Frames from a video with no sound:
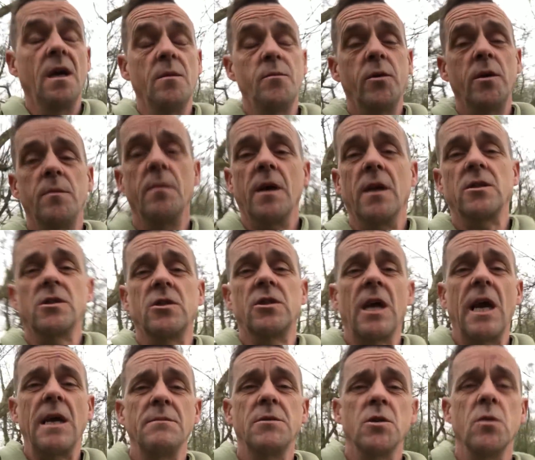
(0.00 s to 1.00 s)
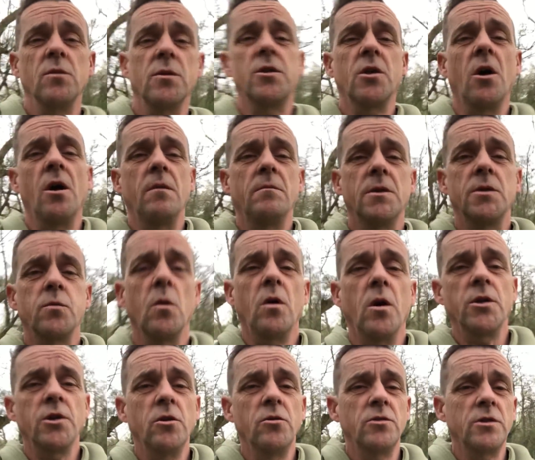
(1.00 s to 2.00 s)
pretty much the same sort of time as what
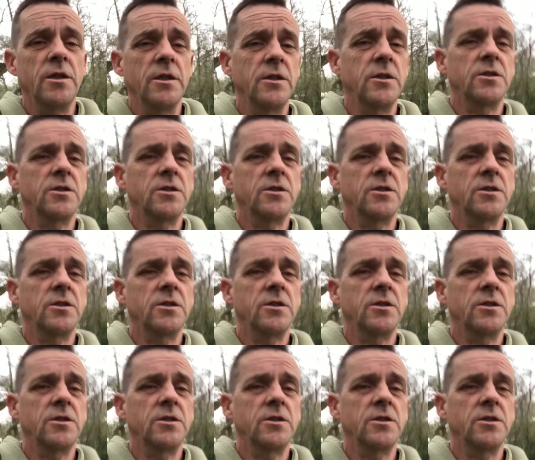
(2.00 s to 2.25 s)
I usually